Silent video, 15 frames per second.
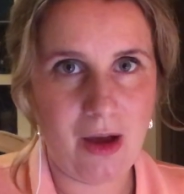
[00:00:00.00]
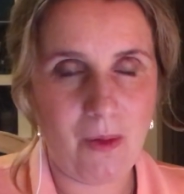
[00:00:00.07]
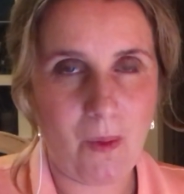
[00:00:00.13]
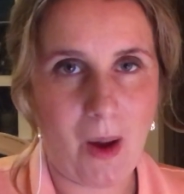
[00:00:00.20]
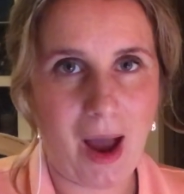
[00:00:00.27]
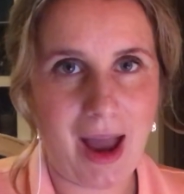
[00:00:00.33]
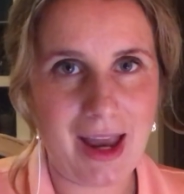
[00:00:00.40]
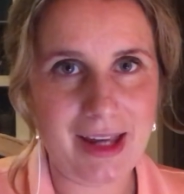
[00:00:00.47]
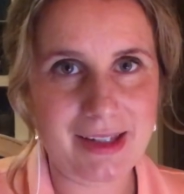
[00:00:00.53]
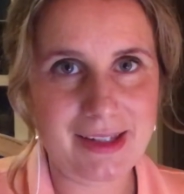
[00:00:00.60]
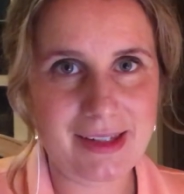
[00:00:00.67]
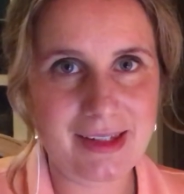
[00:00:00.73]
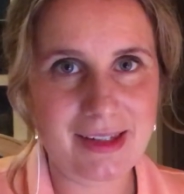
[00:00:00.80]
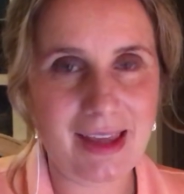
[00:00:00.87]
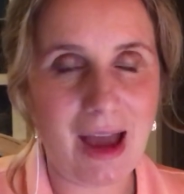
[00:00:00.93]

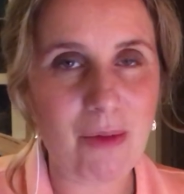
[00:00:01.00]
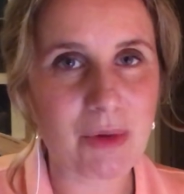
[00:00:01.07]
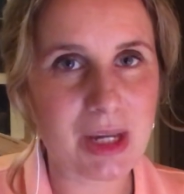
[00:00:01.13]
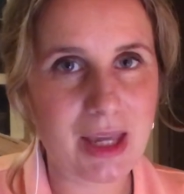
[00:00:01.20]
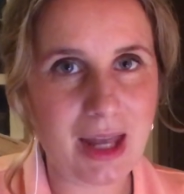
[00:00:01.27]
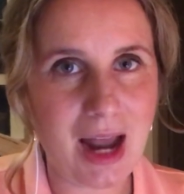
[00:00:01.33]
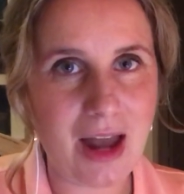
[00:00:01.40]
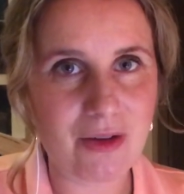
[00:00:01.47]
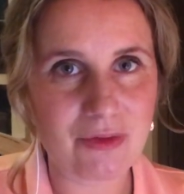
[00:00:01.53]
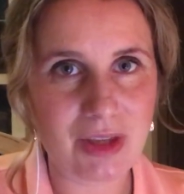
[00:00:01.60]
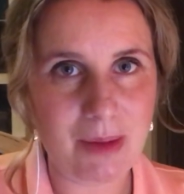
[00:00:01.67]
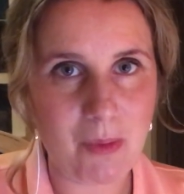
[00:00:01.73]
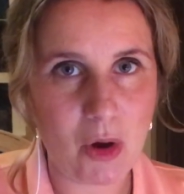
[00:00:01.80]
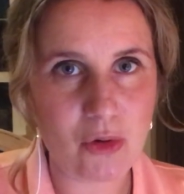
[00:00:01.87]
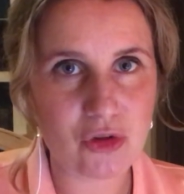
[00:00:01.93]
right, that we get out of the
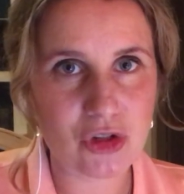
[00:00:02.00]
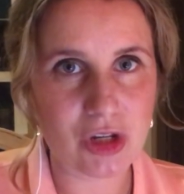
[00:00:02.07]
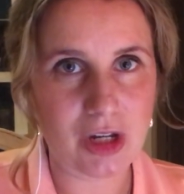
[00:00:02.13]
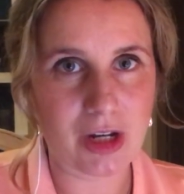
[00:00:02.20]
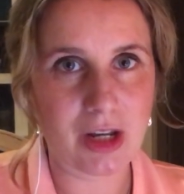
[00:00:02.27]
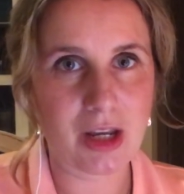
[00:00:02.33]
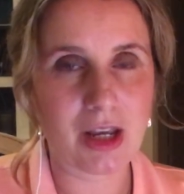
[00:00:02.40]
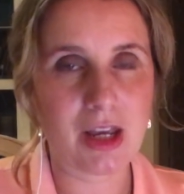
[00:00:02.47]
emotion.